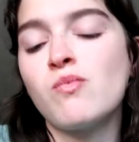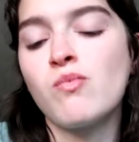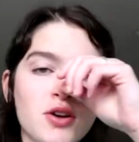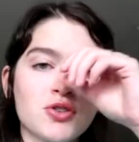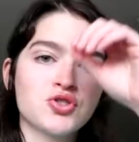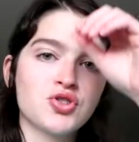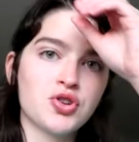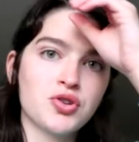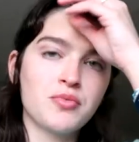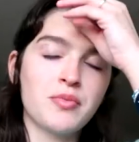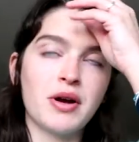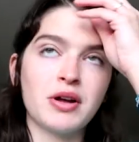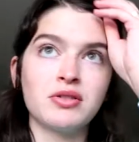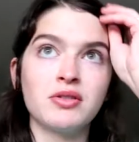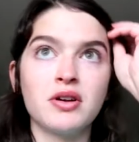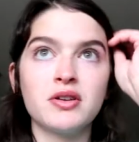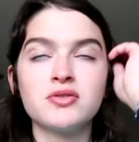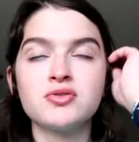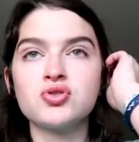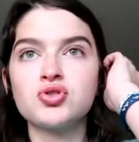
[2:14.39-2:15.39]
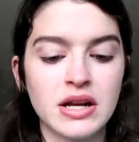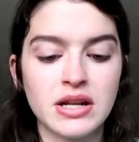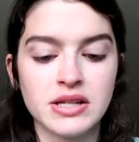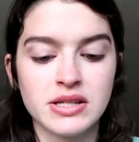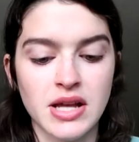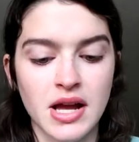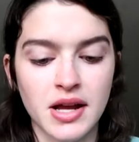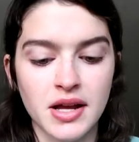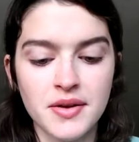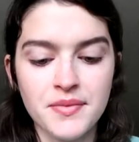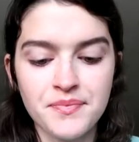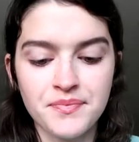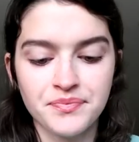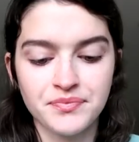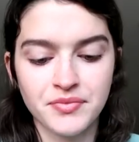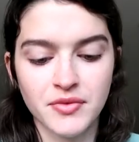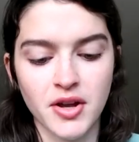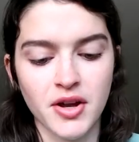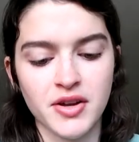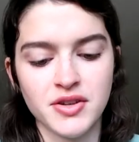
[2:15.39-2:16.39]
I'll show you my lunch in a second
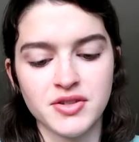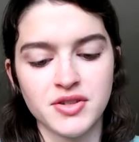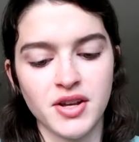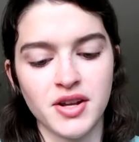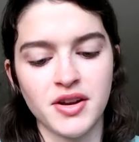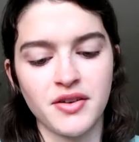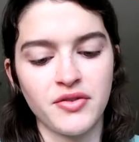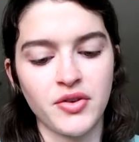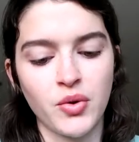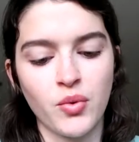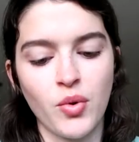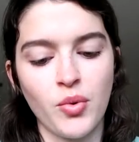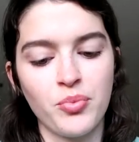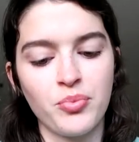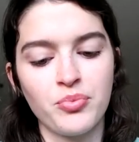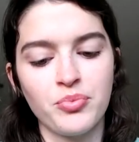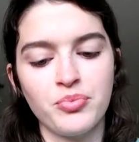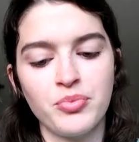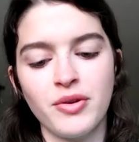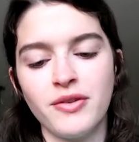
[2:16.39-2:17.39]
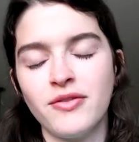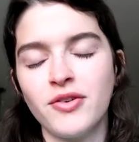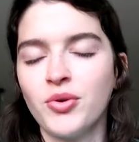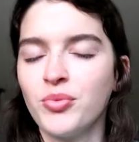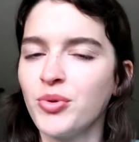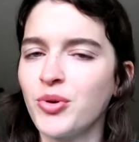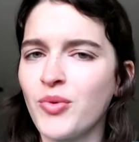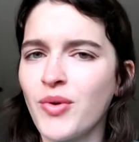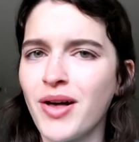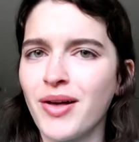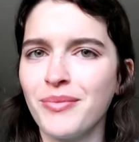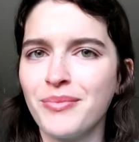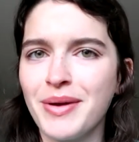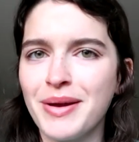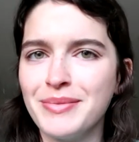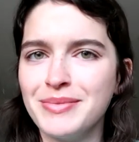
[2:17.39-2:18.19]
because I definitely won't be filming while I'm